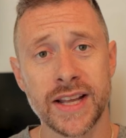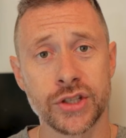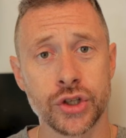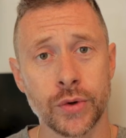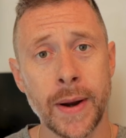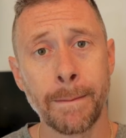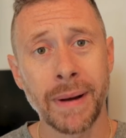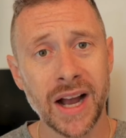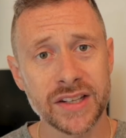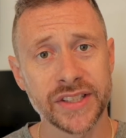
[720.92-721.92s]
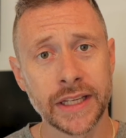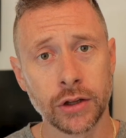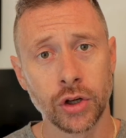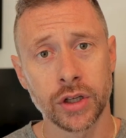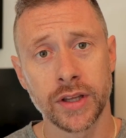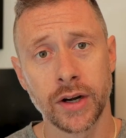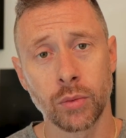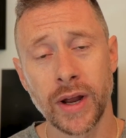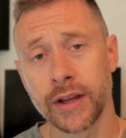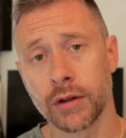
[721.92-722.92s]
that straight boxy look that a
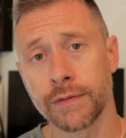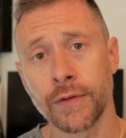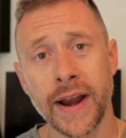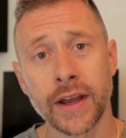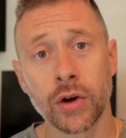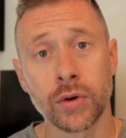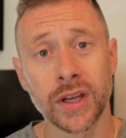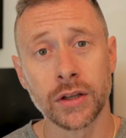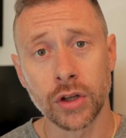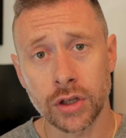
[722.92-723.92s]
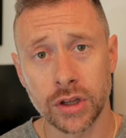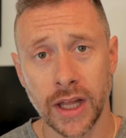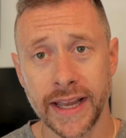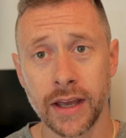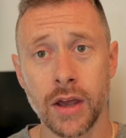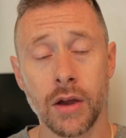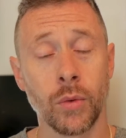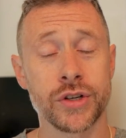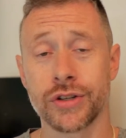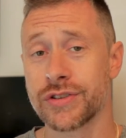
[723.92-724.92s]
regular Franco can look like,
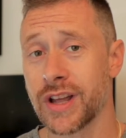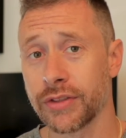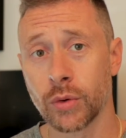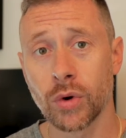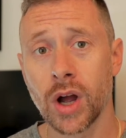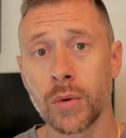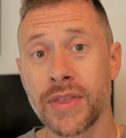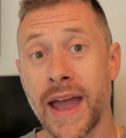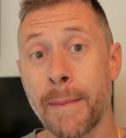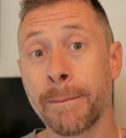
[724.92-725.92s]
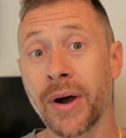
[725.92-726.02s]
which there's nothing wrong with that.